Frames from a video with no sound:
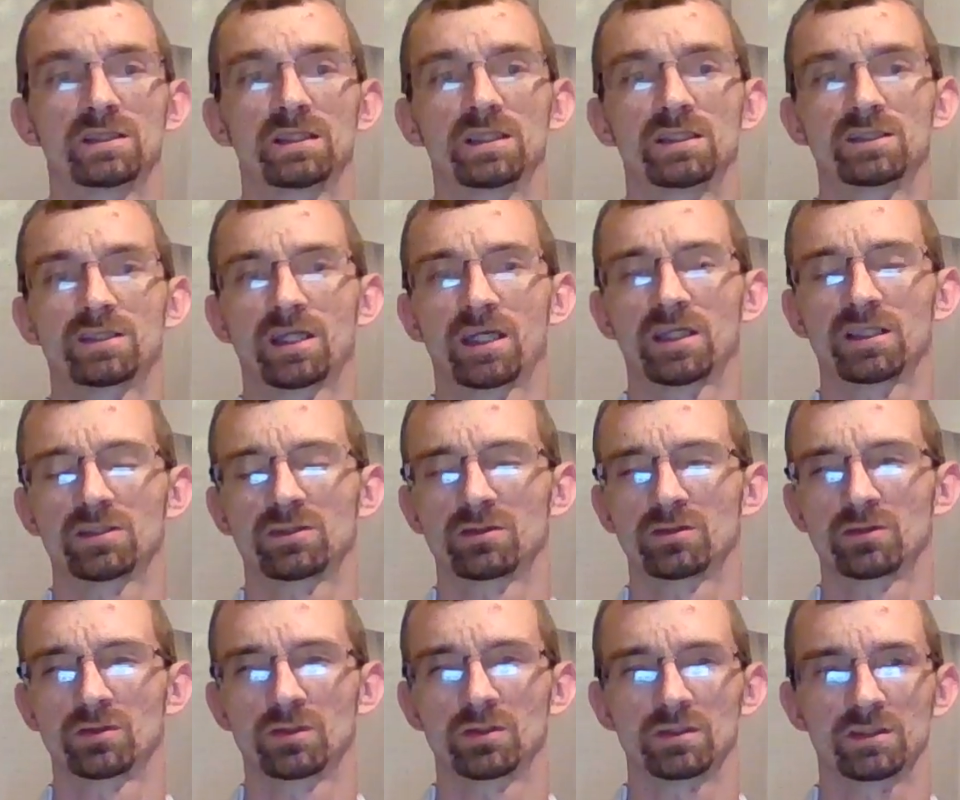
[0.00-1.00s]
and
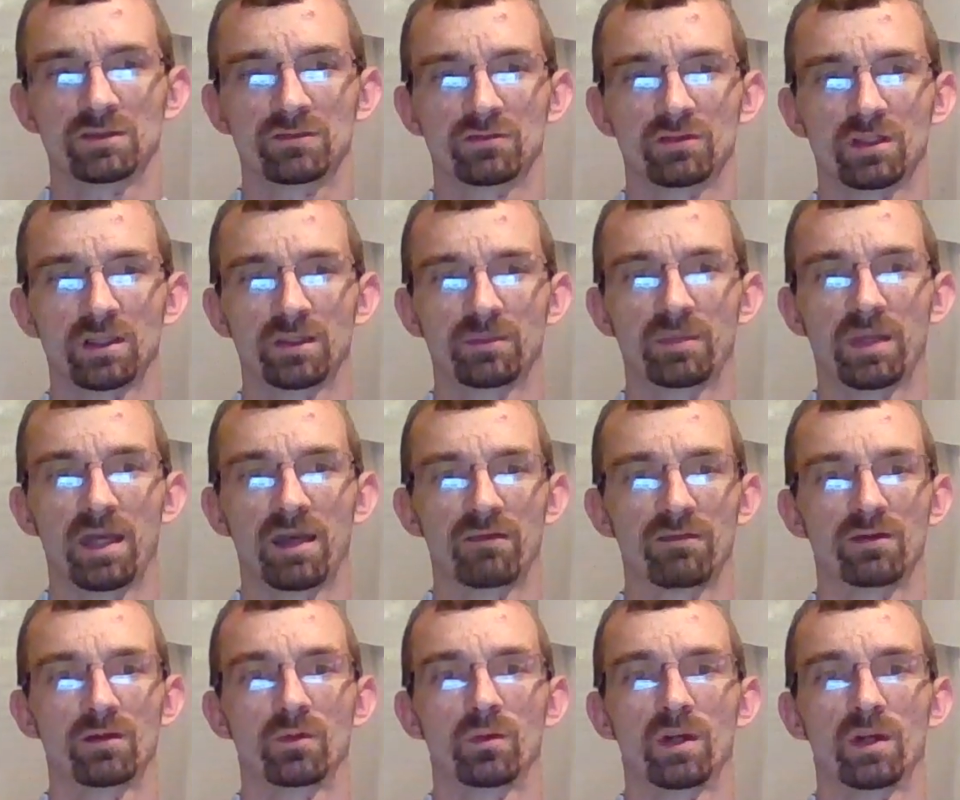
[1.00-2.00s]
educational tools have really
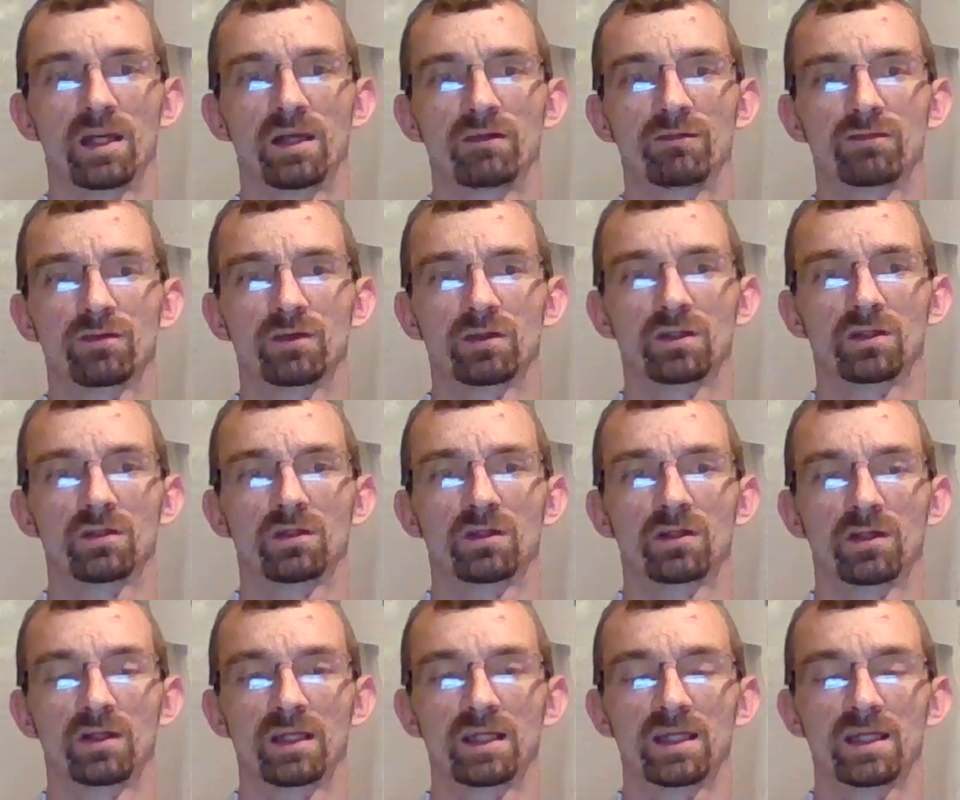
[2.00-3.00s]
paved the way for
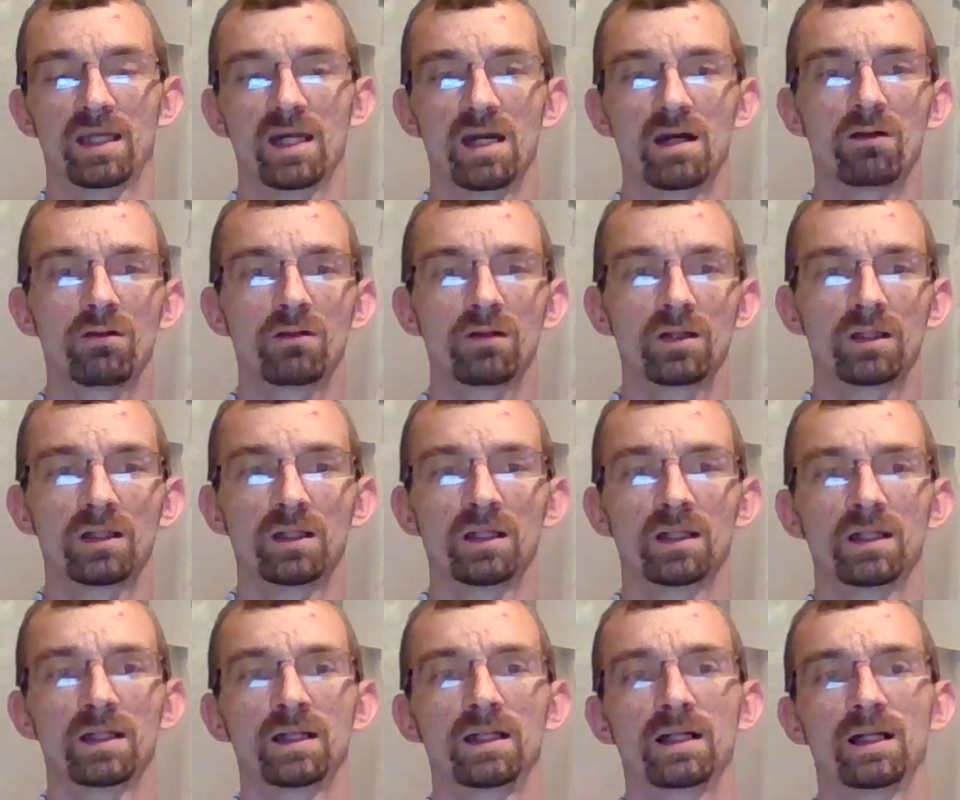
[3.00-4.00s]
learning now.
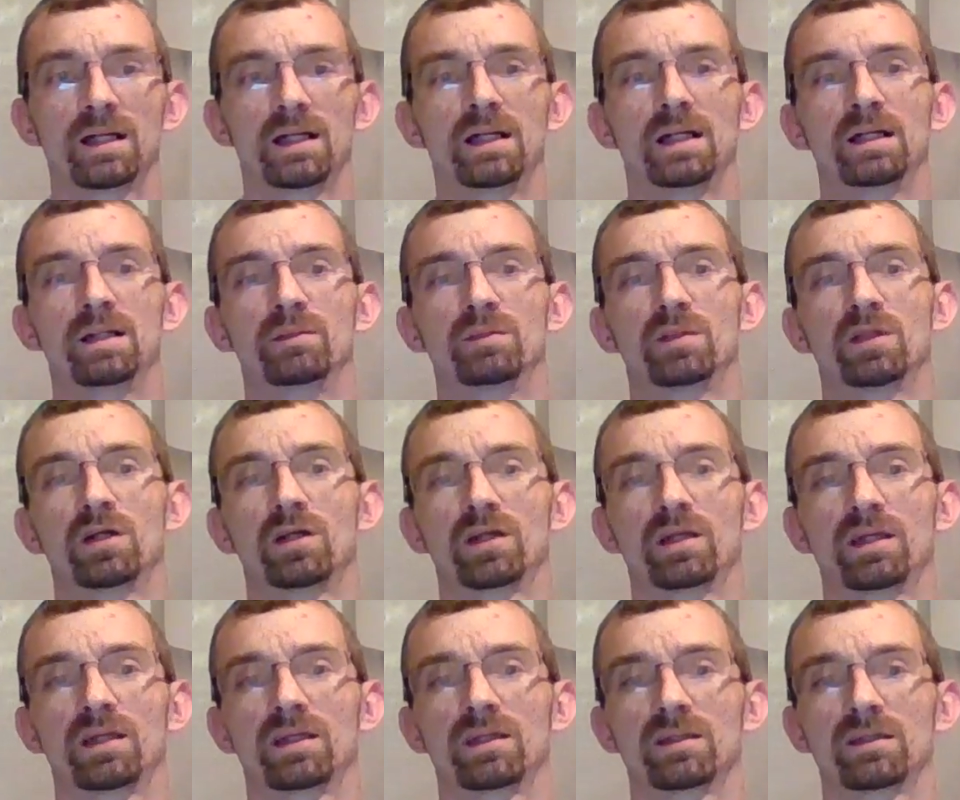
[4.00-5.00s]

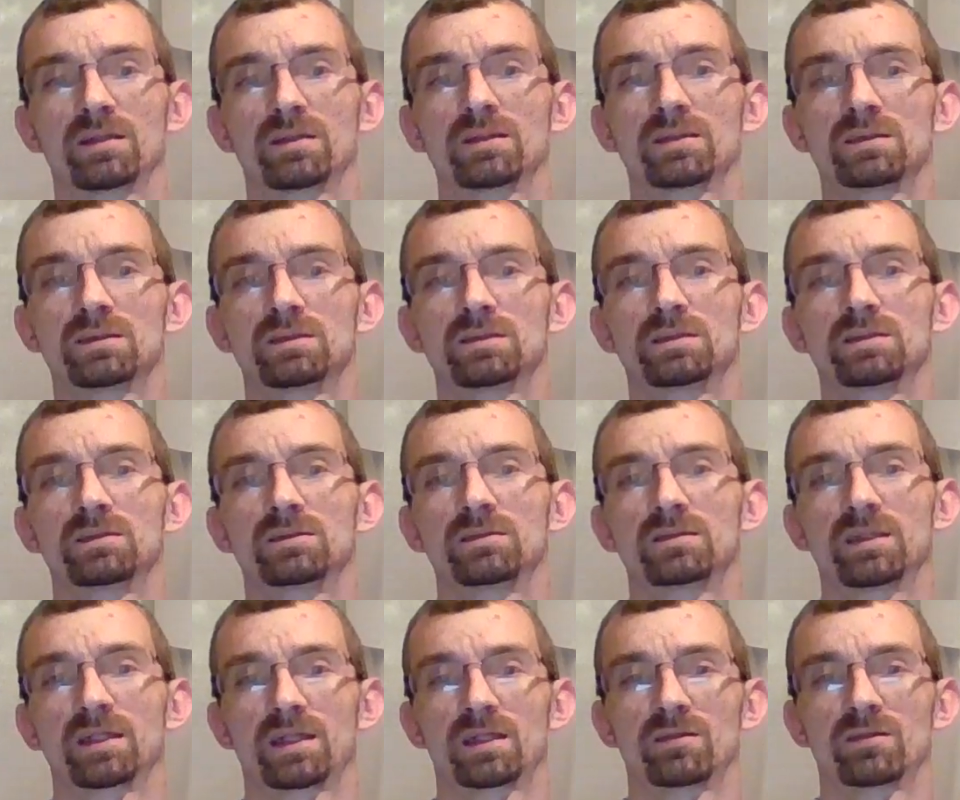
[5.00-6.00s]
Learning
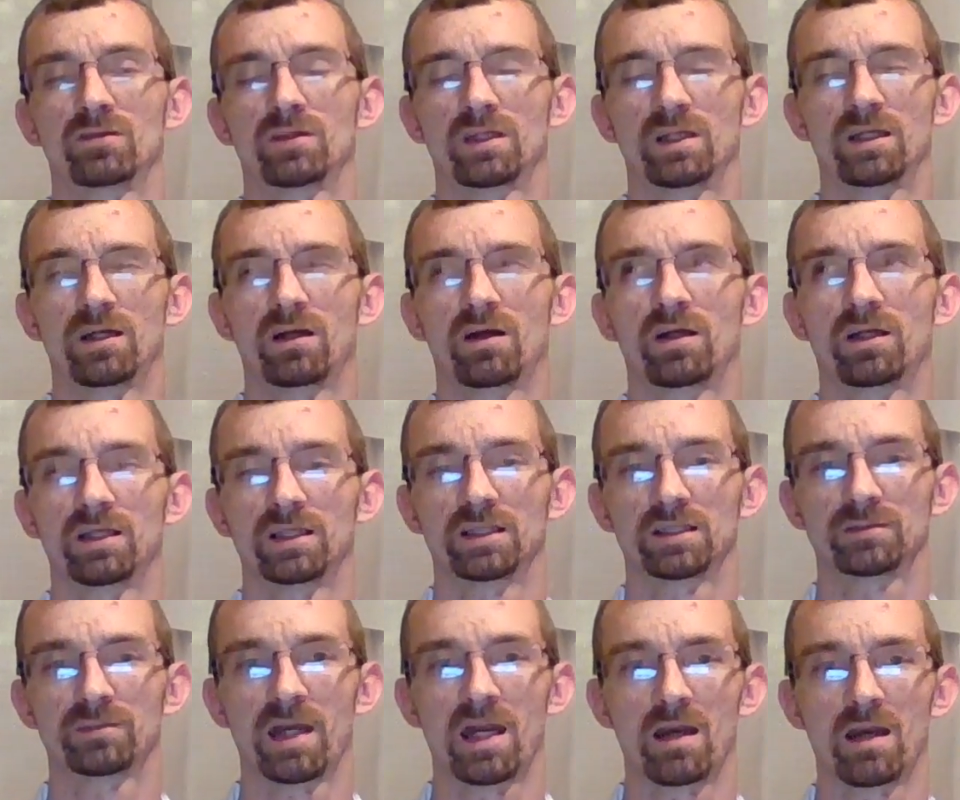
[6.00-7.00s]
that can really
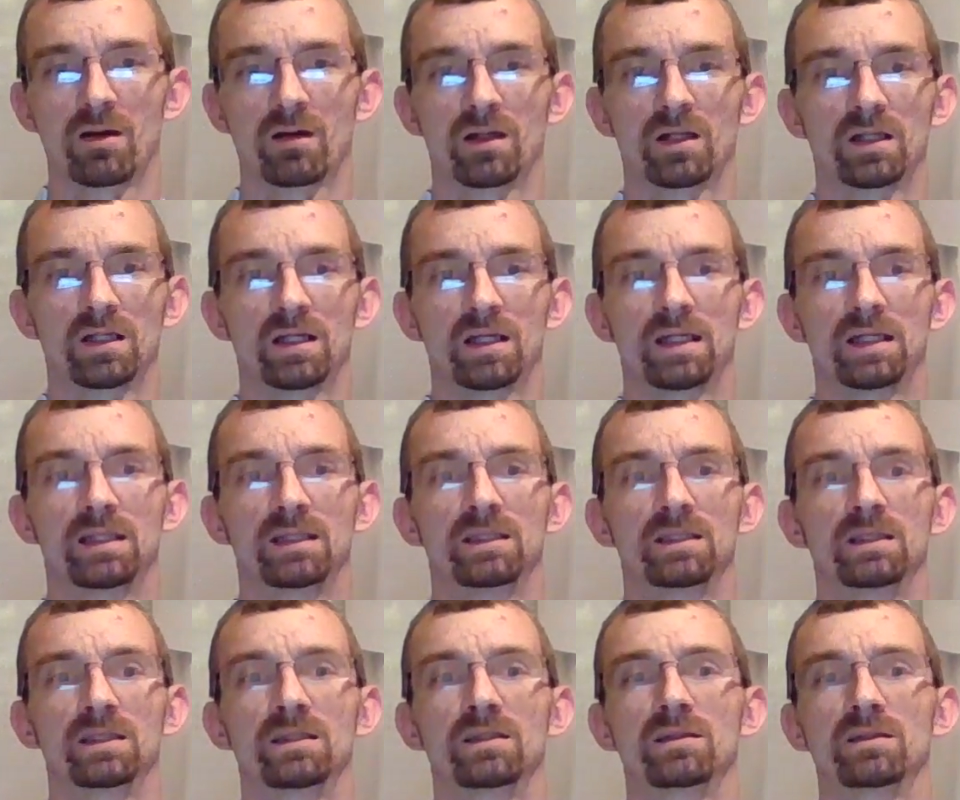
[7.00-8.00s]
harness power
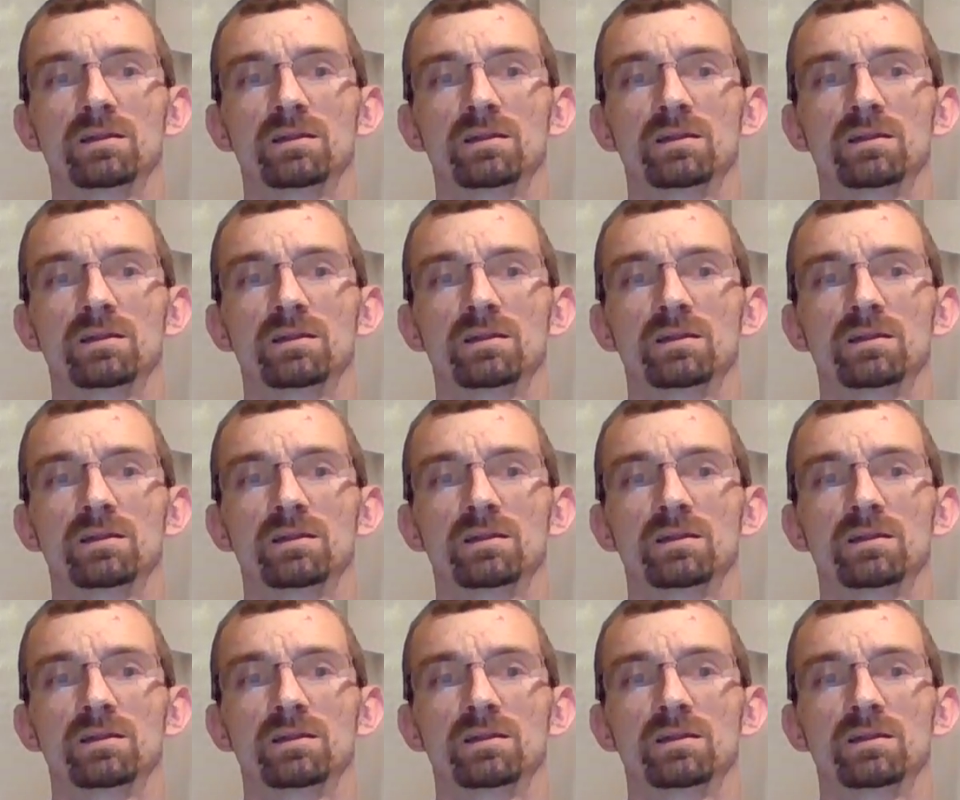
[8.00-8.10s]
and